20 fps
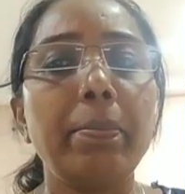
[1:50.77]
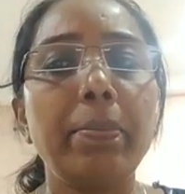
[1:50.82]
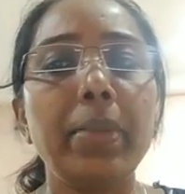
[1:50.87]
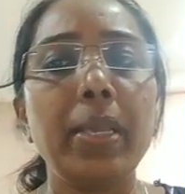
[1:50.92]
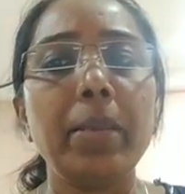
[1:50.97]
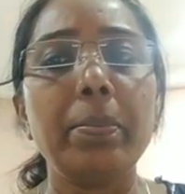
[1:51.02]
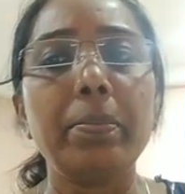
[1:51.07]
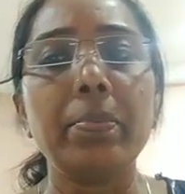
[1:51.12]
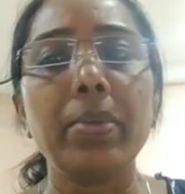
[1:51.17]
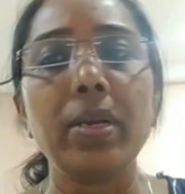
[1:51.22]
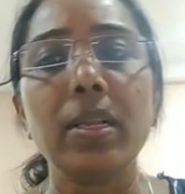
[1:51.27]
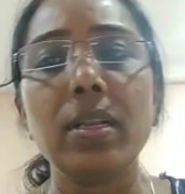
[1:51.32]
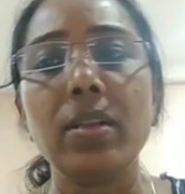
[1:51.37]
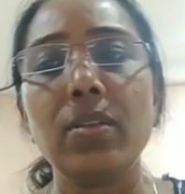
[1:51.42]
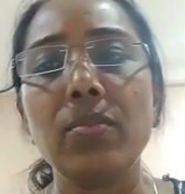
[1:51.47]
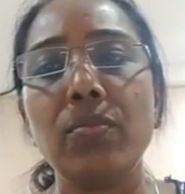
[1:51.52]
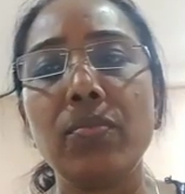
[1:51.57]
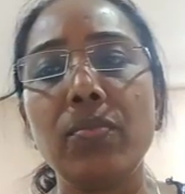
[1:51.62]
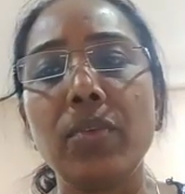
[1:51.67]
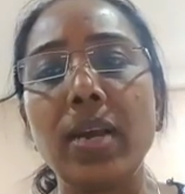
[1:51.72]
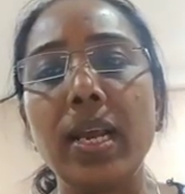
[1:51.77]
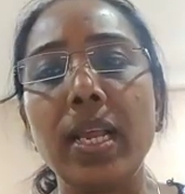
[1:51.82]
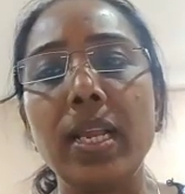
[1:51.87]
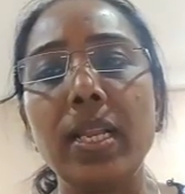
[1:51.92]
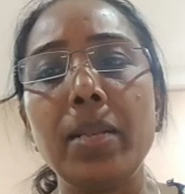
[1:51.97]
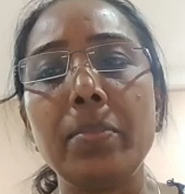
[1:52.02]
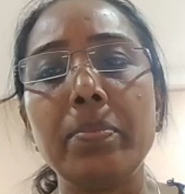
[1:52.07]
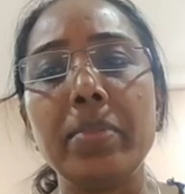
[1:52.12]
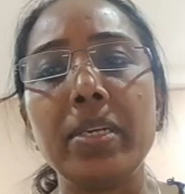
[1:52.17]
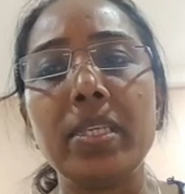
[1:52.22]
People
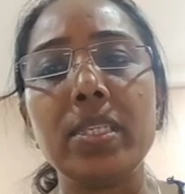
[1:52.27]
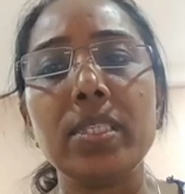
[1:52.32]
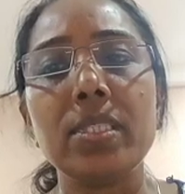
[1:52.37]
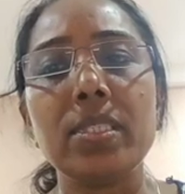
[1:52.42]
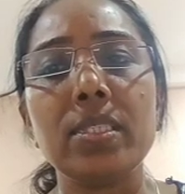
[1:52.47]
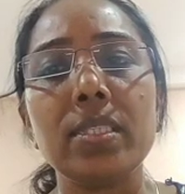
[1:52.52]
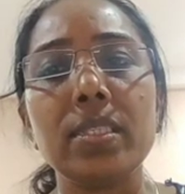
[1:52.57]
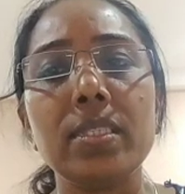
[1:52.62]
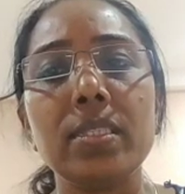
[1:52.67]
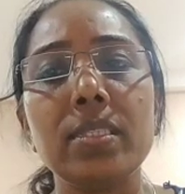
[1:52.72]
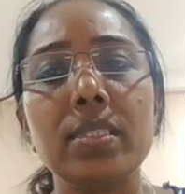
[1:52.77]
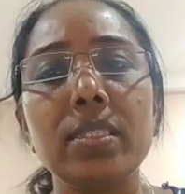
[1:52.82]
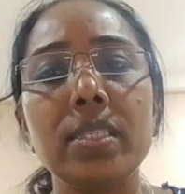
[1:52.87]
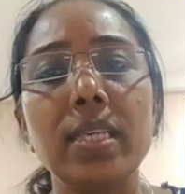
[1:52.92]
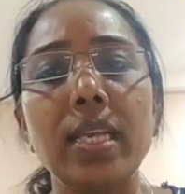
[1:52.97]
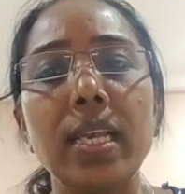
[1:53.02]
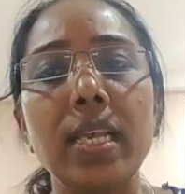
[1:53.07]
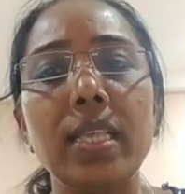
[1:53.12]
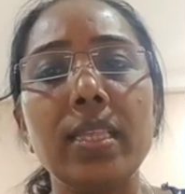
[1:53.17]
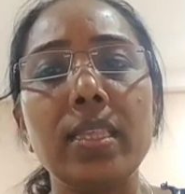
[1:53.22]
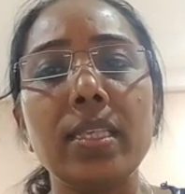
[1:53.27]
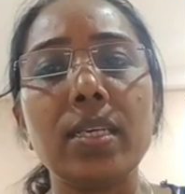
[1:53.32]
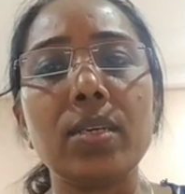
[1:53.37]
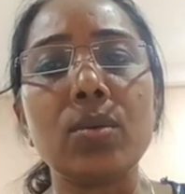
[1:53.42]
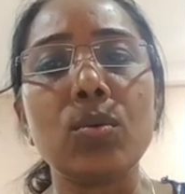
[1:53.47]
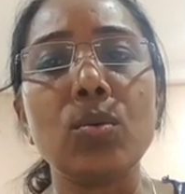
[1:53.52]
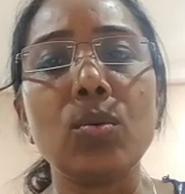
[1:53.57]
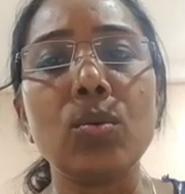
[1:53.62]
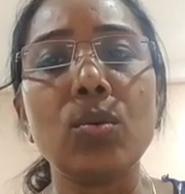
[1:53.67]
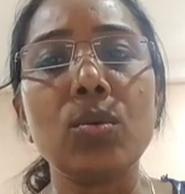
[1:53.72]
file petitions in the
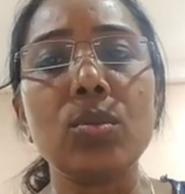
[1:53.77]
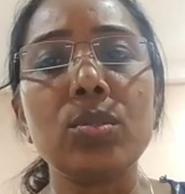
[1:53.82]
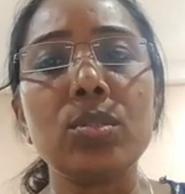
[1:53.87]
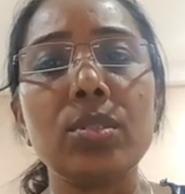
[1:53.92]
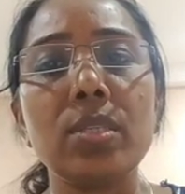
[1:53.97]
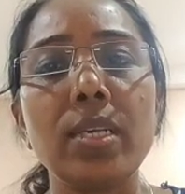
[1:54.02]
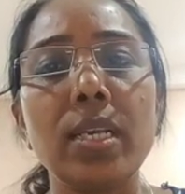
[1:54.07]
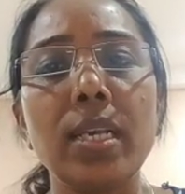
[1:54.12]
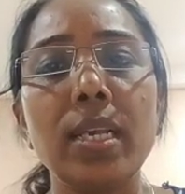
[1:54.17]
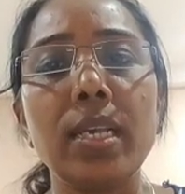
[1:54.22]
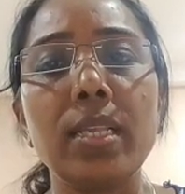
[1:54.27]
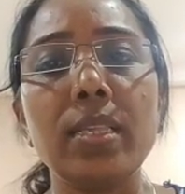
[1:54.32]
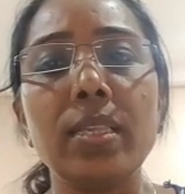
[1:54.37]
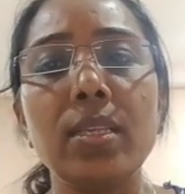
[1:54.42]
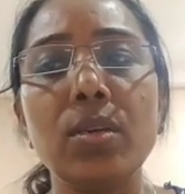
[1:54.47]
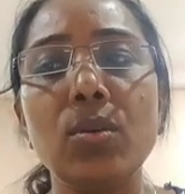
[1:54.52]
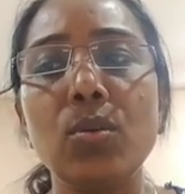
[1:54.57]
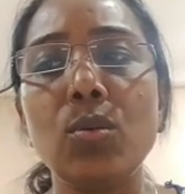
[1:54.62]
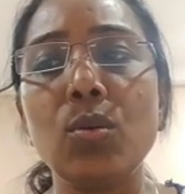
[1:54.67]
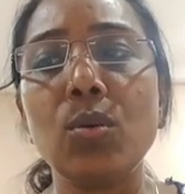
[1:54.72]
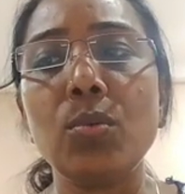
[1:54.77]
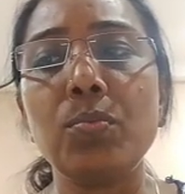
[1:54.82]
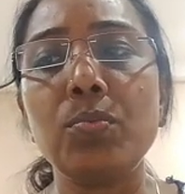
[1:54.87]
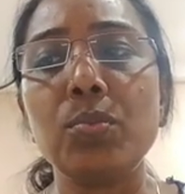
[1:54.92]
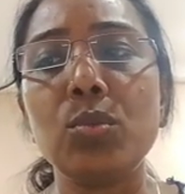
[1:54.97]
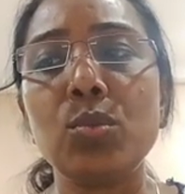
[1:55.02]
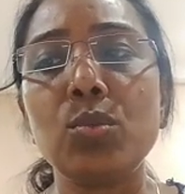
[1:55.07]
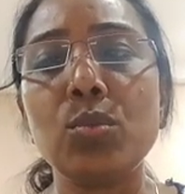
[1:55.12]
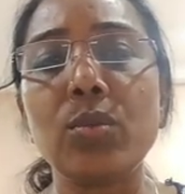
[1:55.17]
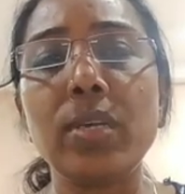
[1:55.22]
courts in the hope
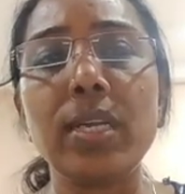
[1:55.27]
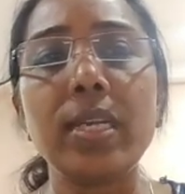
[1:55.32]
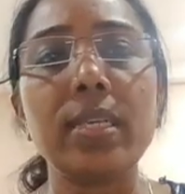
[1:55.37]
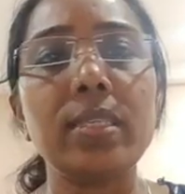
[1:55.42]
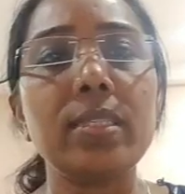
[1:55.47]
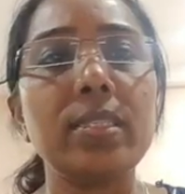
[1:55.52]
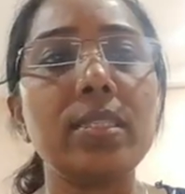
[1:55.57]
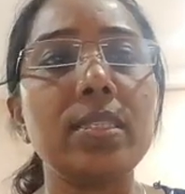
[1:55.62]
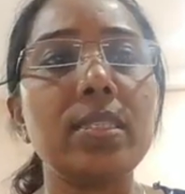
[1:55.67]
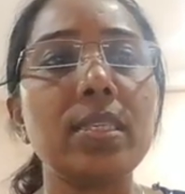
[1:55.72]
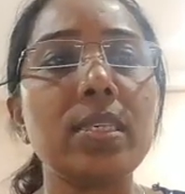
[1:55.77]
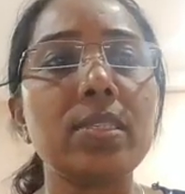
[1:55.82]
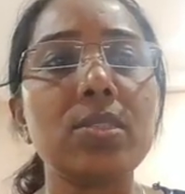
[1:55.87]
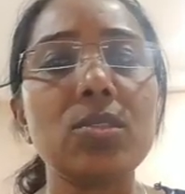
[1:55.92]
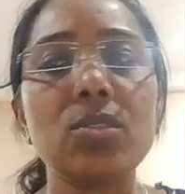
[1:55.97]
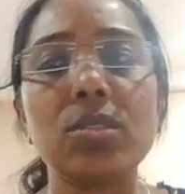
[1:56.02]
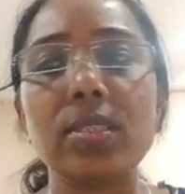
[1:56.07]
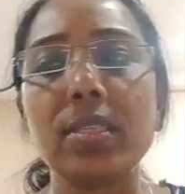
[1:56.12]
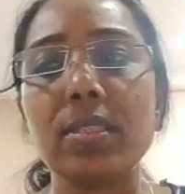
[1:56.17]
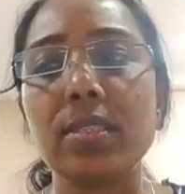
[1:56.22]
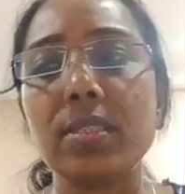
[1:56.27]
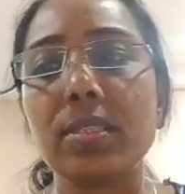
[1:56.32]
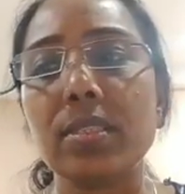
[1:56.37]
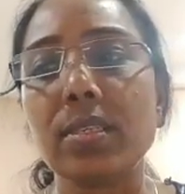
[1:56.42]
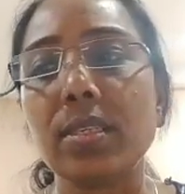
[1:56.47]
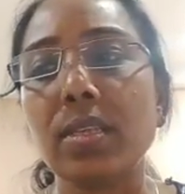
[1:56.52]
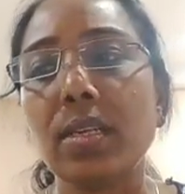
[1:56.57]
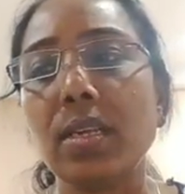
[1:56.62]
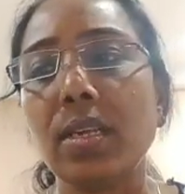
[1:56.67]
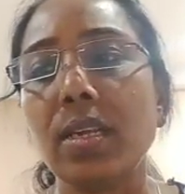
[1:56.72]
to get justice,
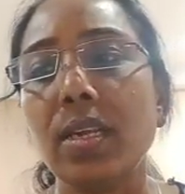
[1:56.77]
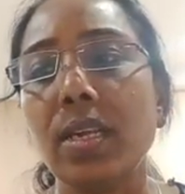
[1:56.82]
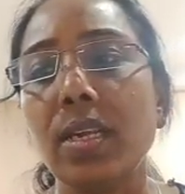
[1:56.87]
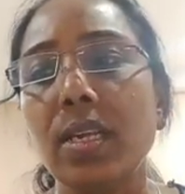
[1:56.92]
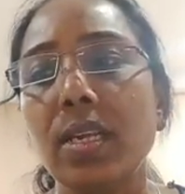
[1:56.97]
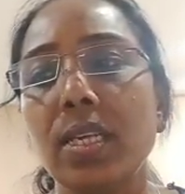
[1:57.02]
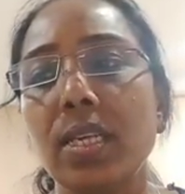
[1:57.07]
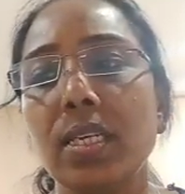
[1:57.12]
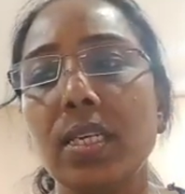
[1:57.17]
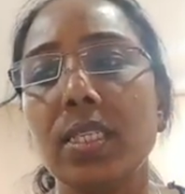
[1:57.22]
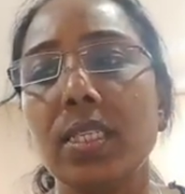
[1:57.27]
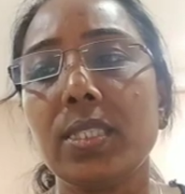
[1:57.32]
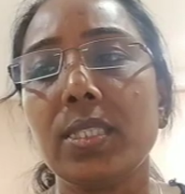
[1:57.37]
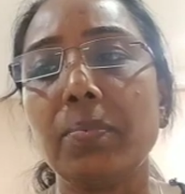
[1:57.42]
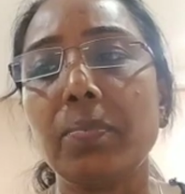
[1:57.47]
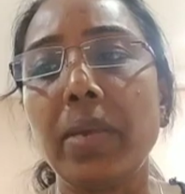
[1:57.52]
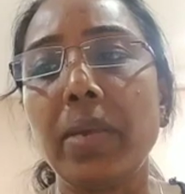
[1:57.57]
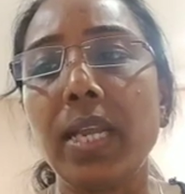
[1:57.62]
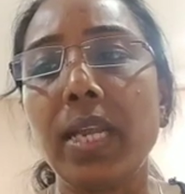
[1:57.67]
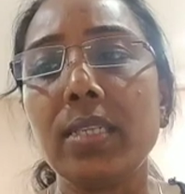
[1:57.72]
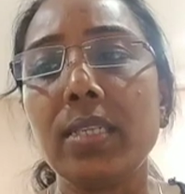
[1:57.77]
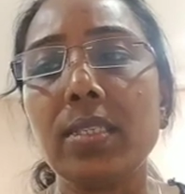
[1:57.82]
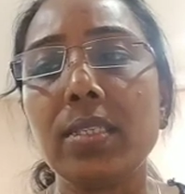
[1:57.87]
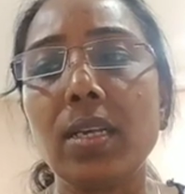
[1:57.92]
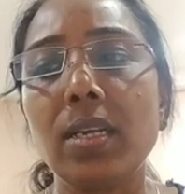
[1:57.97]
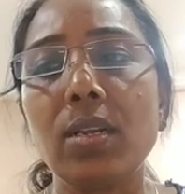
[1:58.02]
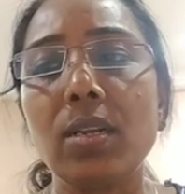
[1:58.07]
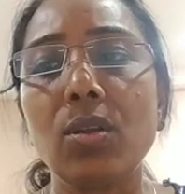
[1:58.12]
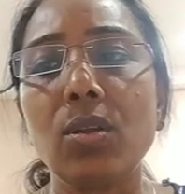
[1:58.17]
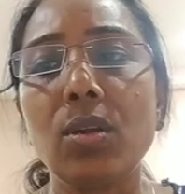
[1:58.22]
spends
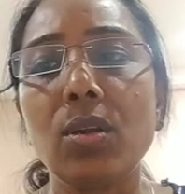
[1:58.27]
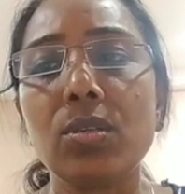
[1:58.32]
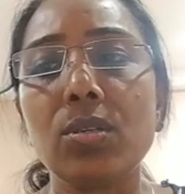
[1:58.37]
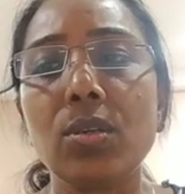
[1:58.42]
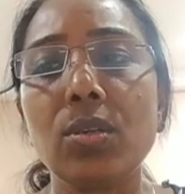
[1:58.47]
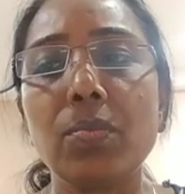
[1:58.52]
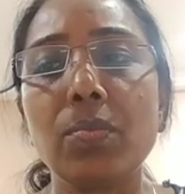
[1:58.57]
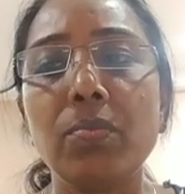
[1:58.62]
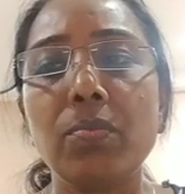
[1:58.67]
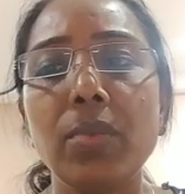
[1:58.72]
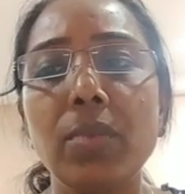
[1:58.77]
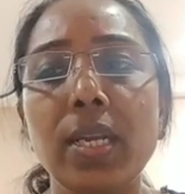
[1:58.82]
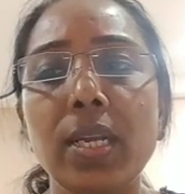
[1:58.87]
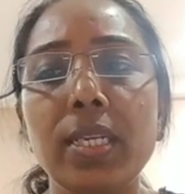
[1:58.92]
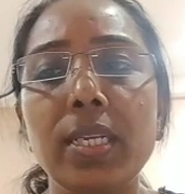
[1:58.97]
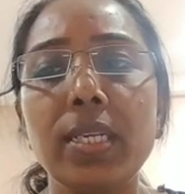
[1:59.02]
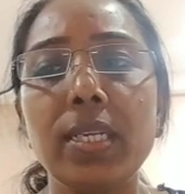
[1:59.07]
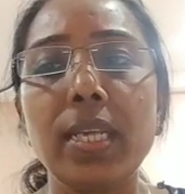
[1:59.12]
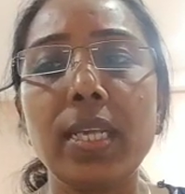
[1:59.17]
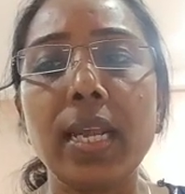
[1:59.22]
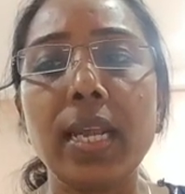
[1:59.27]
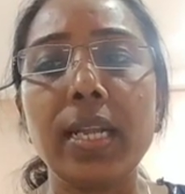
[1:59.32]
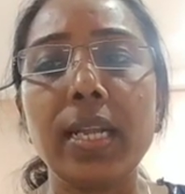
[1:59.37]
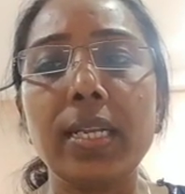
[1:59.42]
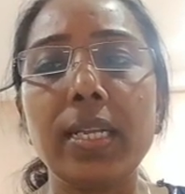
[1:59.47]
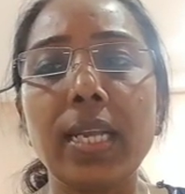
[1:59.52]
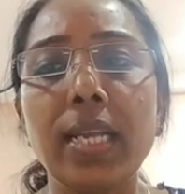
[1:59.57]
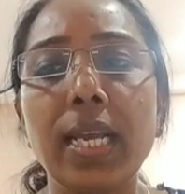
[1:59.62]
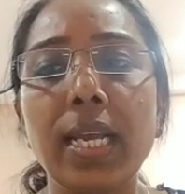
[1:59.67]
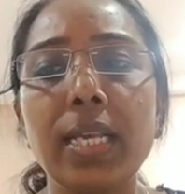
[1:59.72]
a lot of money
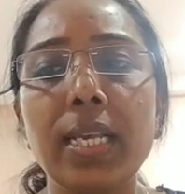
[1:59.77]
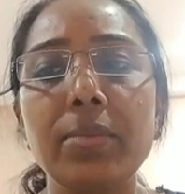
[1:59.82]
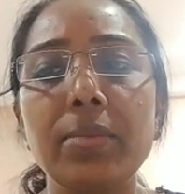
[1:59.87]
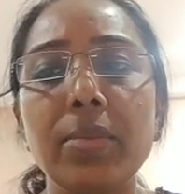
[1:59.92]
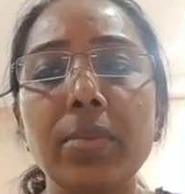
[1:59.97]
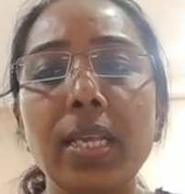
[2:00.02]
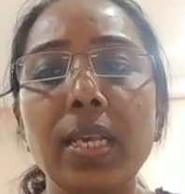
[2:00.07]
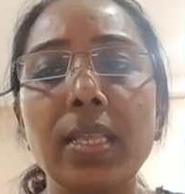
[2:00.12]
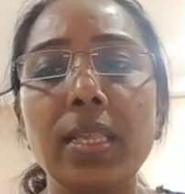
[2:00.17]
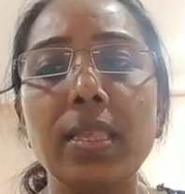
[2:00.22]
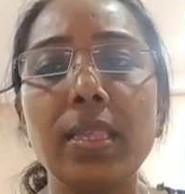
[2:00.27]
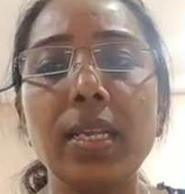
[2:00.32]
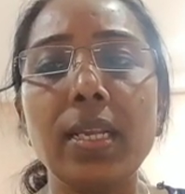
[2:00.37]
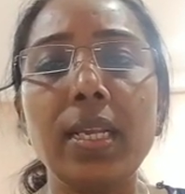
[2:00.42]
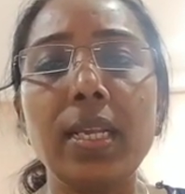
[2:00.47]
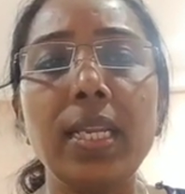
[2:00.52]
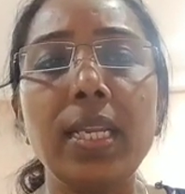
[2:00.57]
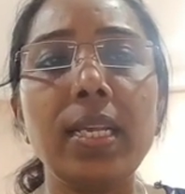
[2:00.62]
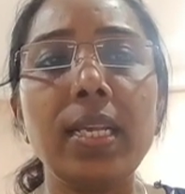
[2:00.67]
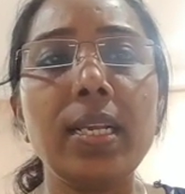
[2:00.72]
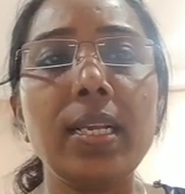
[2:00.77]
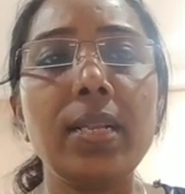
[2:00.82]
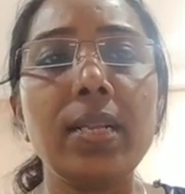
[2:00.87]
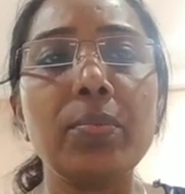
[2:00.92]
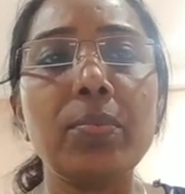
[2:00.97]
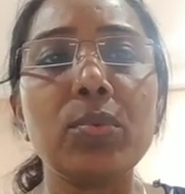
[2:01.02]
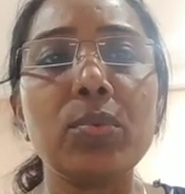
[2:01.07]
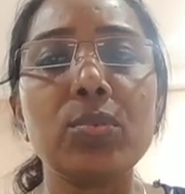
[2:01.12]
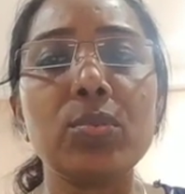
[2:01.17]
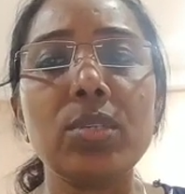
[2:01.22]
and time in the legal
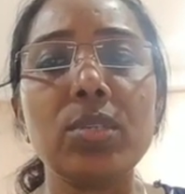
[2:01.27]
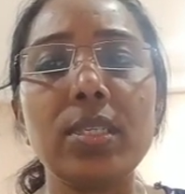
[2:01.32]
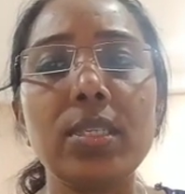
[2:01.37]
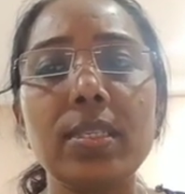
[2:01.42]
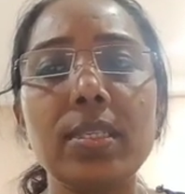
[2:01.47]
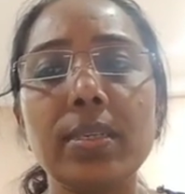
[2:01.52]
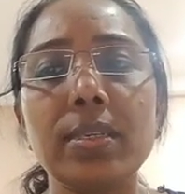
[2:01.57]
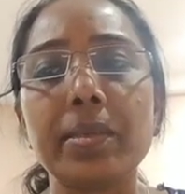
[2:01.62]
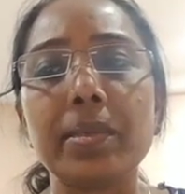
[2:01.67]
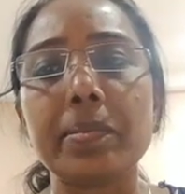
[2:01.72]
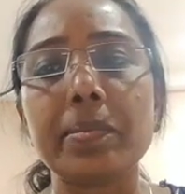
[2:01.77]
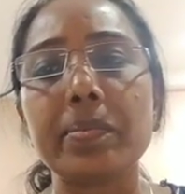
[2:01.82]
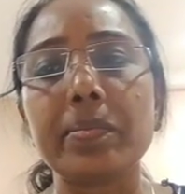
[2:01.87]
procedure.